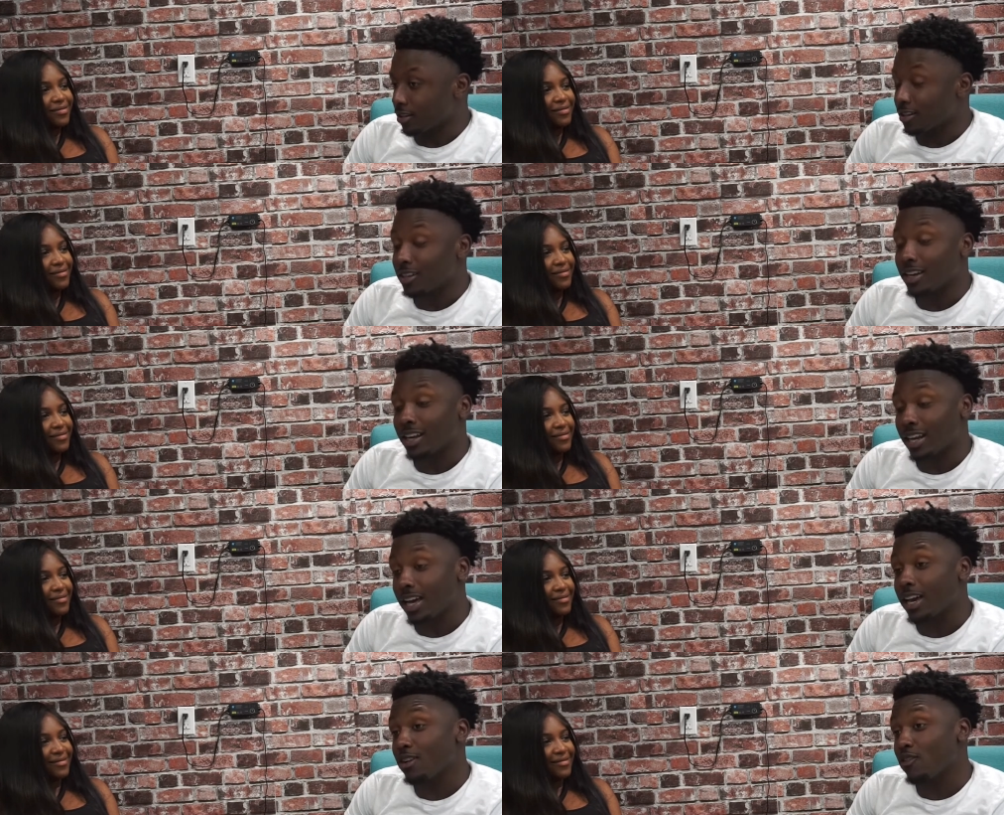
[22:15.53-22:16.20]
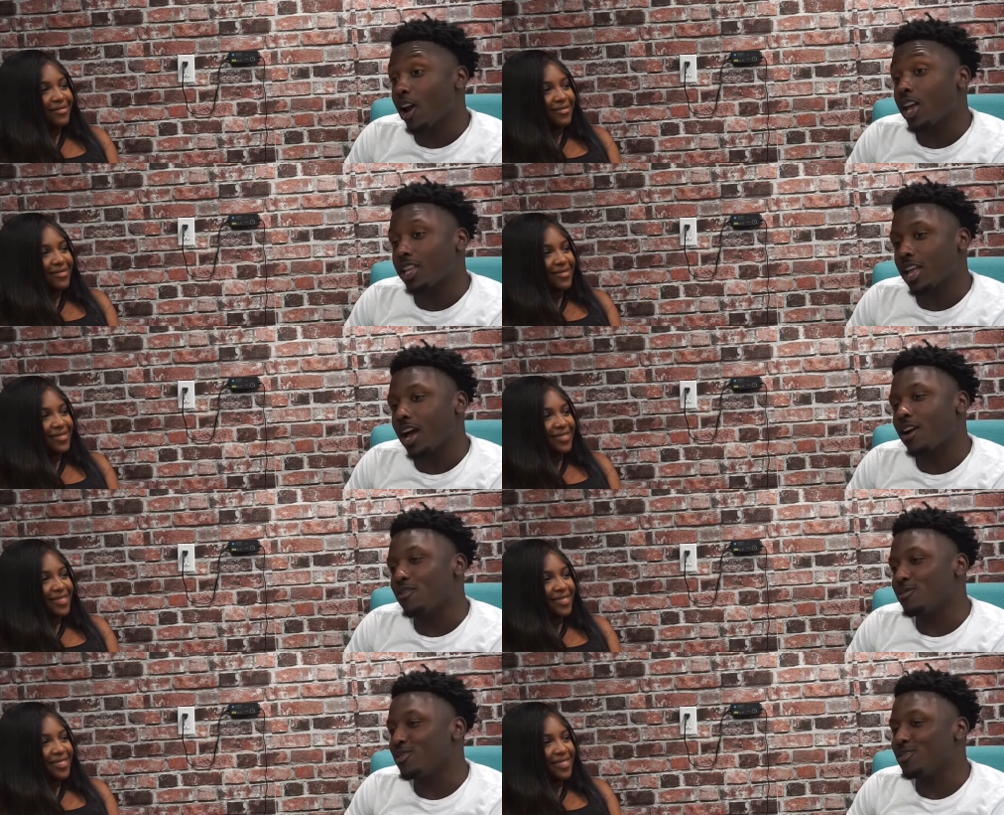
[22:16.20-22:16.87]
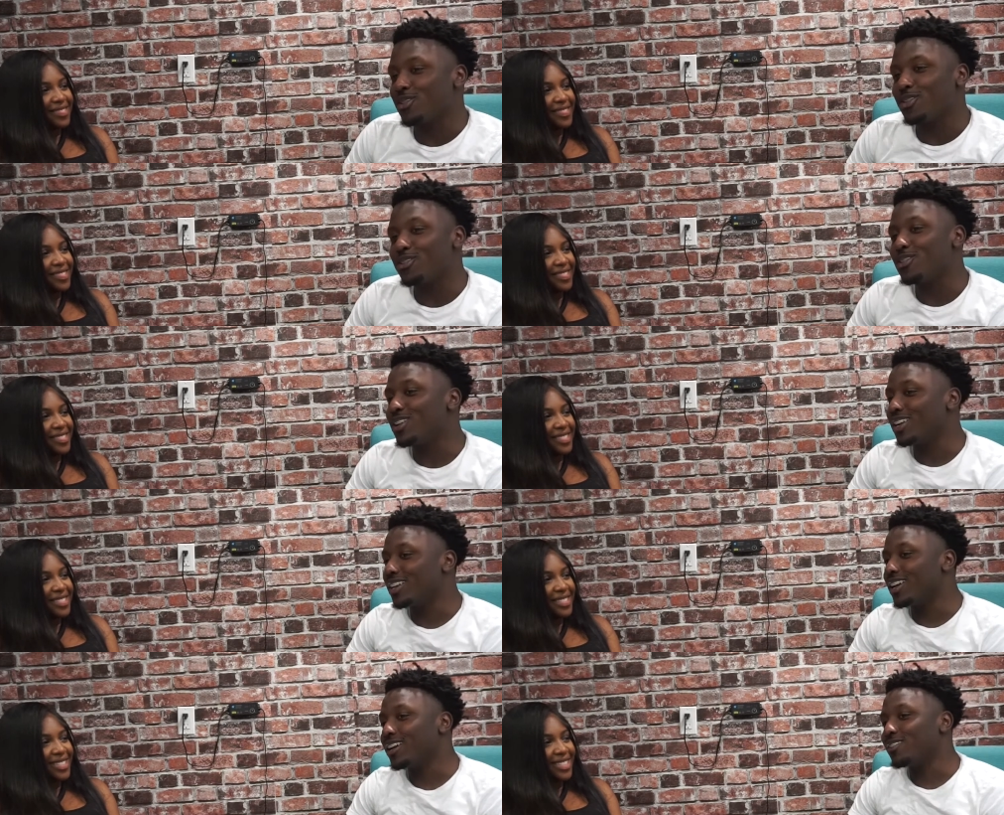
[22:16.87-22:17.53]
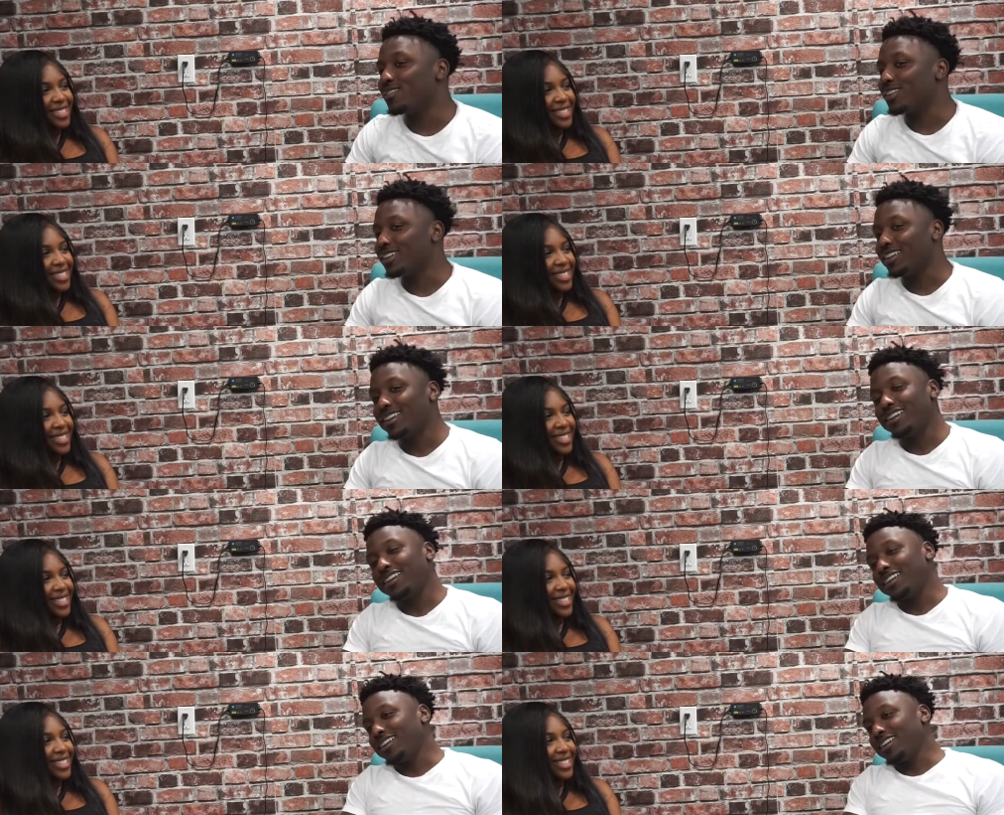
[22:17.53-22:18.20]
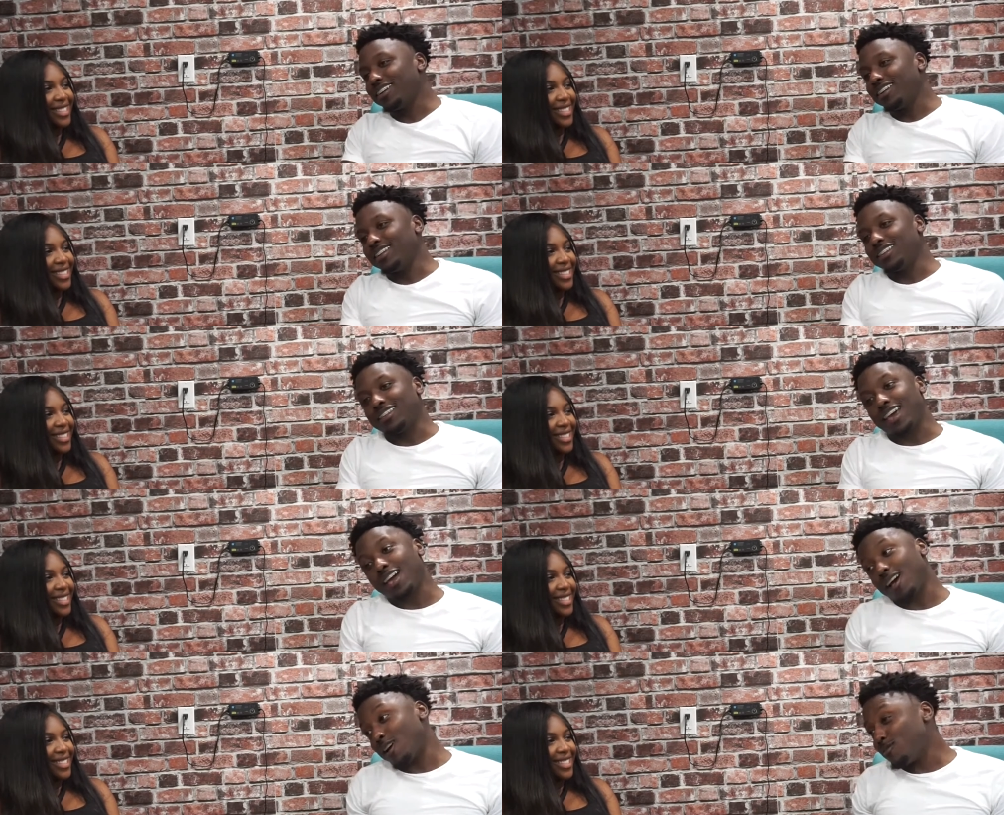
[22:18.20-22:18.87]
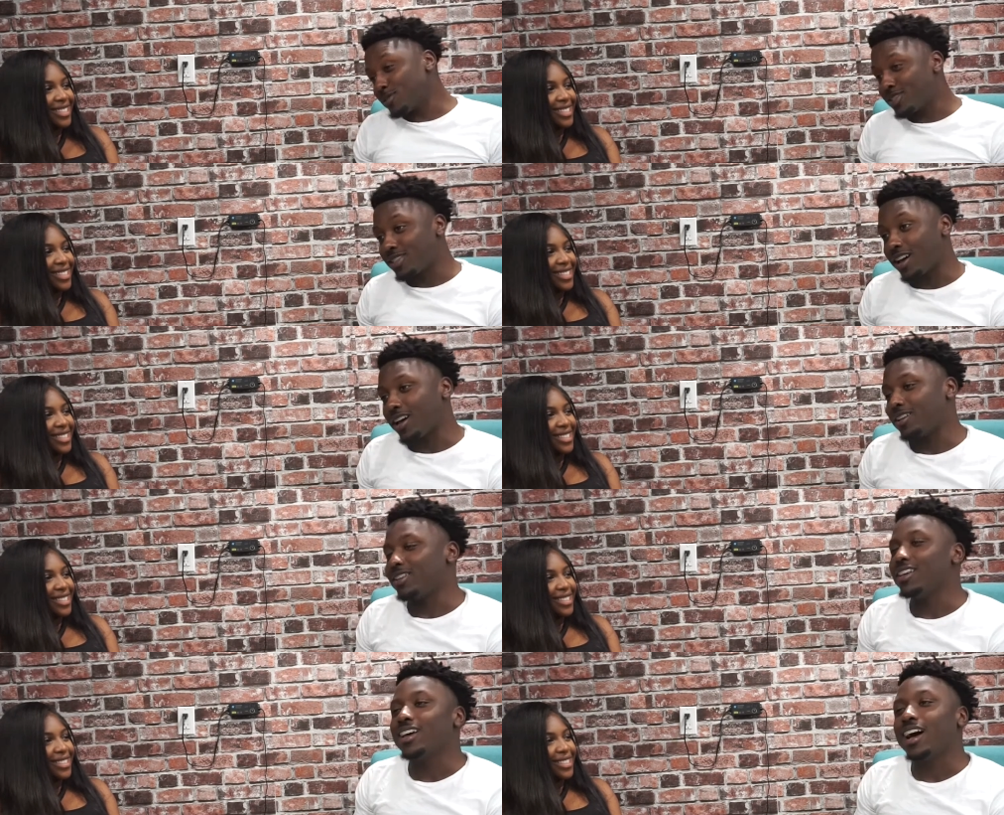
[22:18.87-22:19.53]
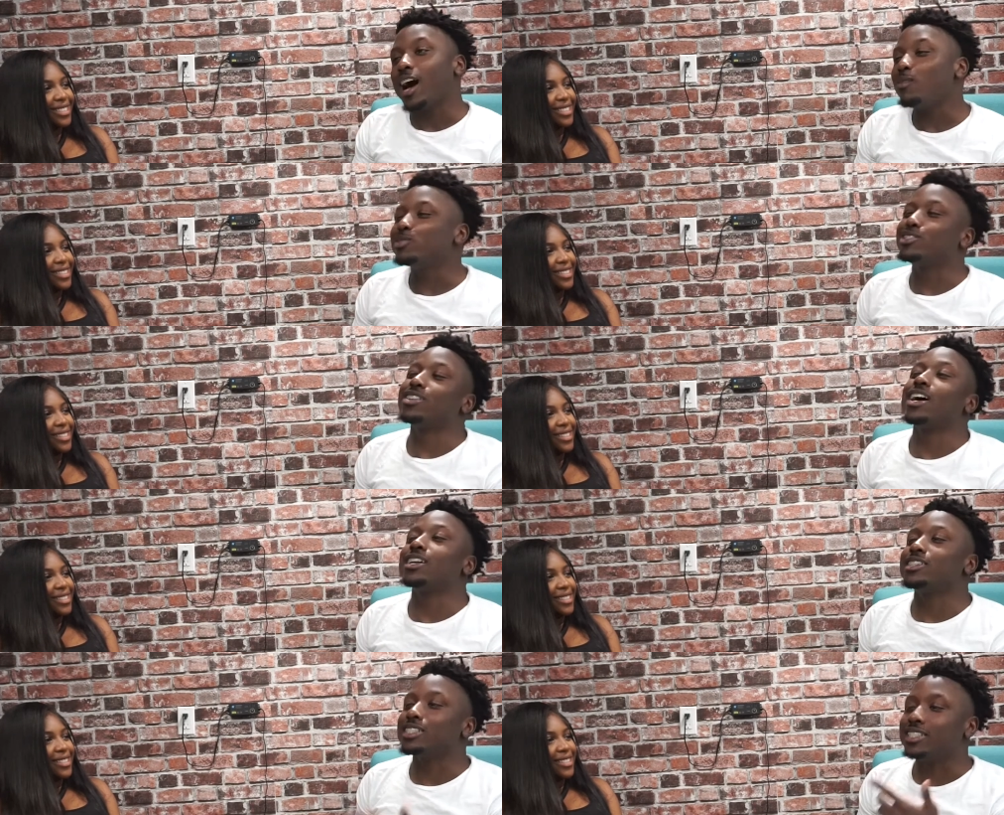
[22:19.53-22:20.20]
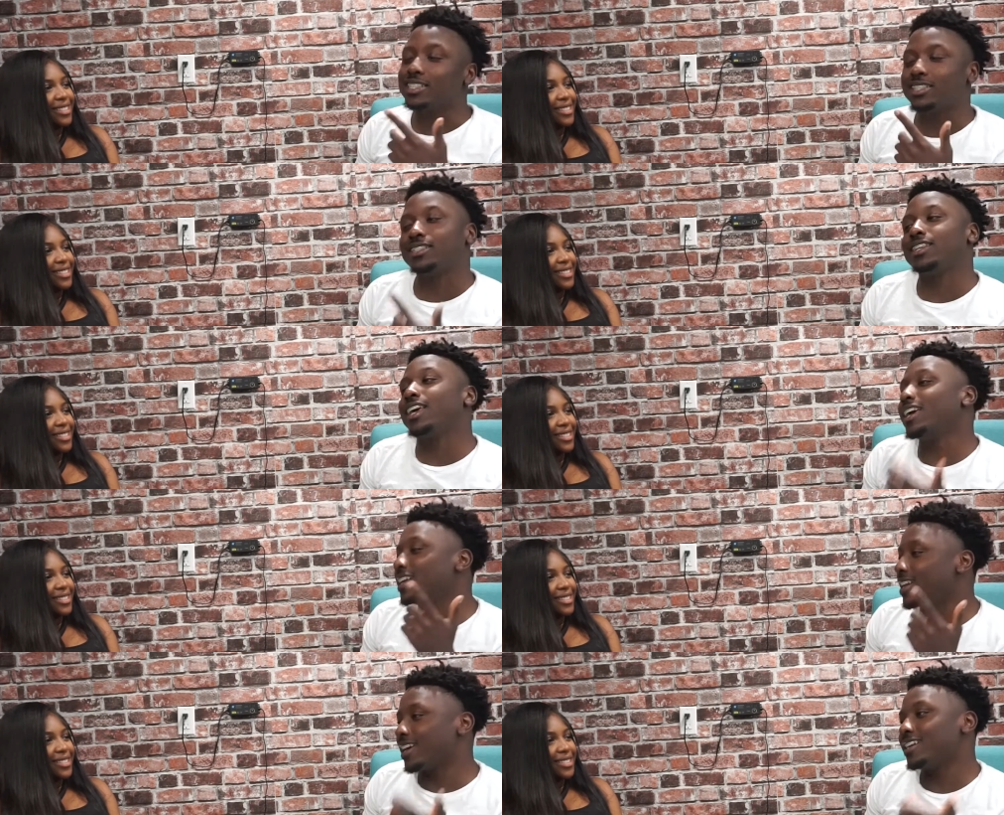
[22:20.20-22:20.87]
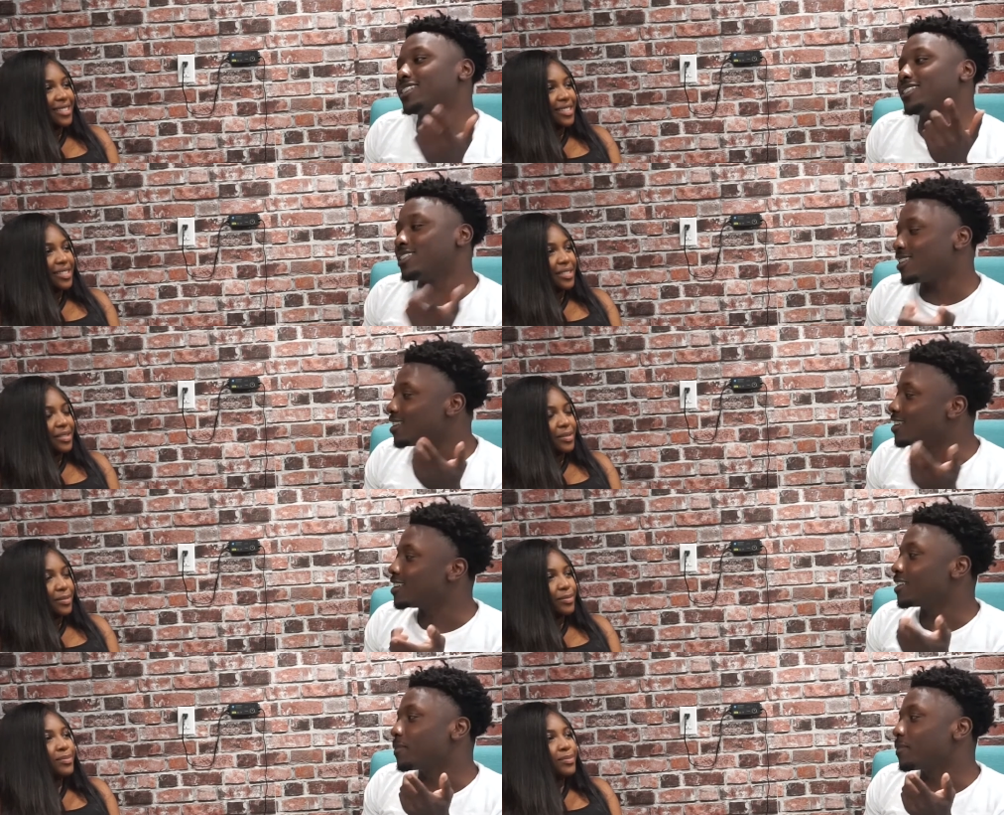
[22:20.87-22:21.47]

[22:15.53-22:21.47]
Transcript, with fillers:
Speaker 1: Now that right, I don't know recording that. Mm -hmm. That I was talk, I was trying to sing that song.